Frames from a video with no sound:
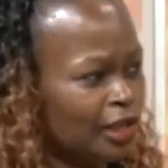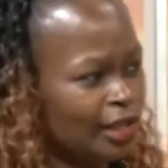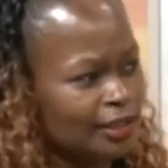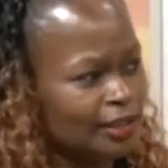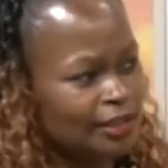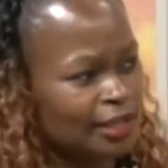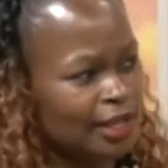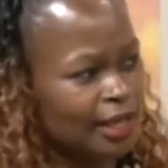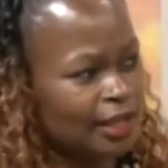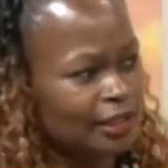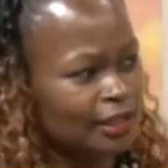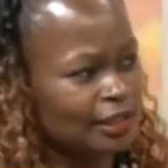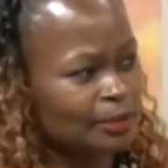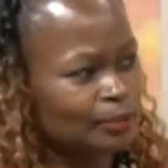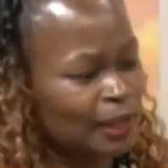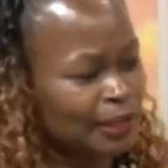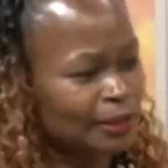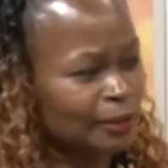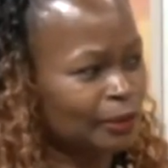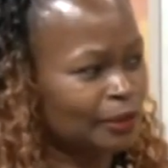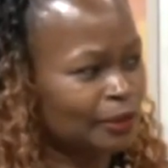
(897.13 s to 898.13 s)
let's tear
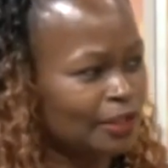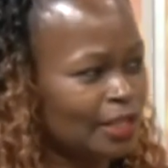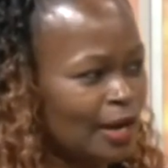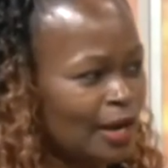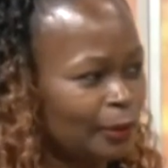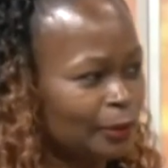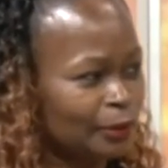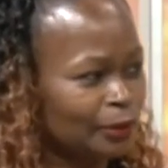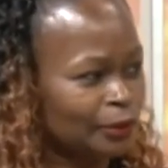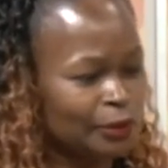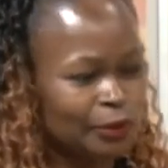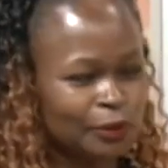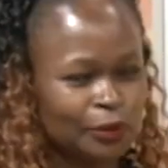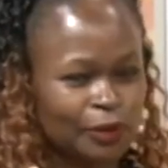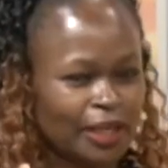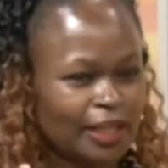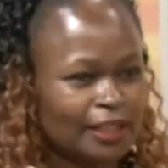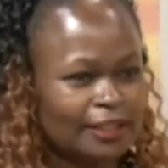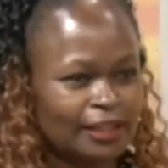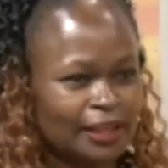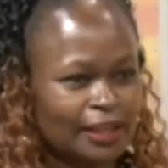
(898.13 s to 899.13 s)
this person down
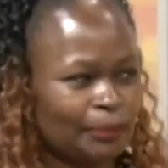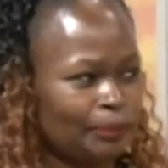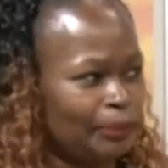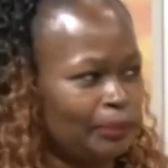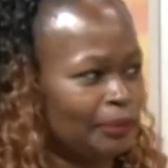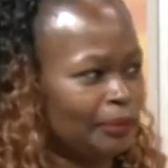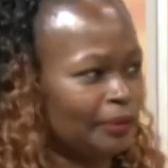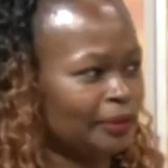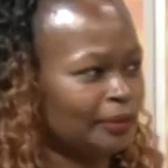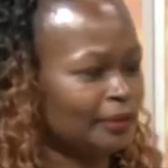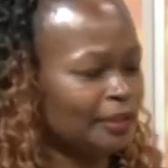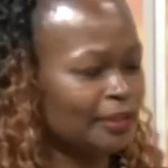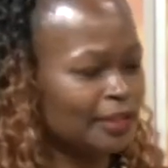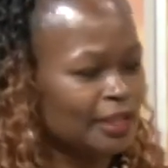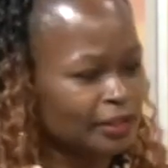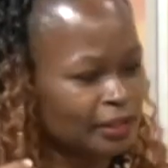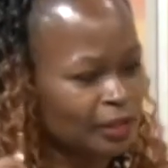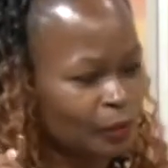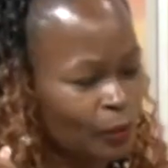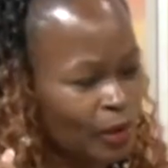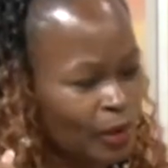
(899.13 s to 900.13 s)
to get up. Mm-hmm.
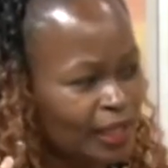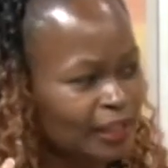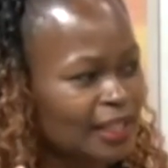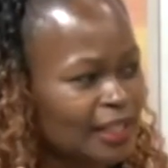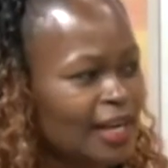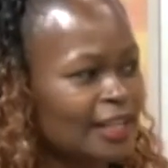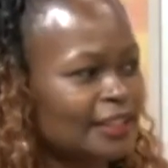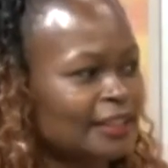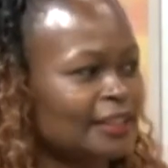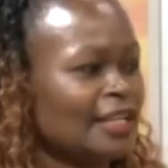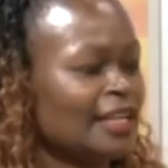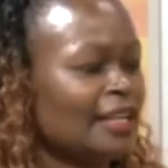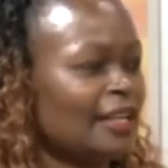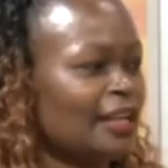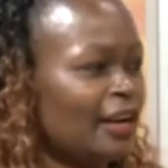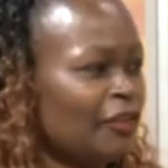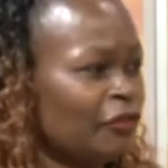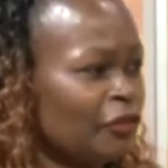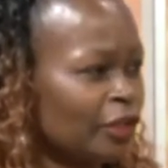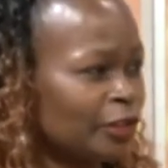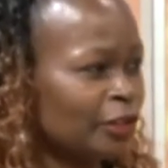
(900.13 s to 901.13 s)
The world has
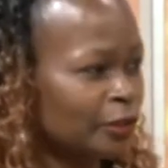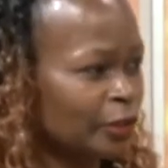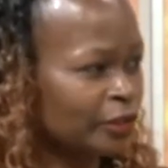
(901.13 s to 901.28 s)
enough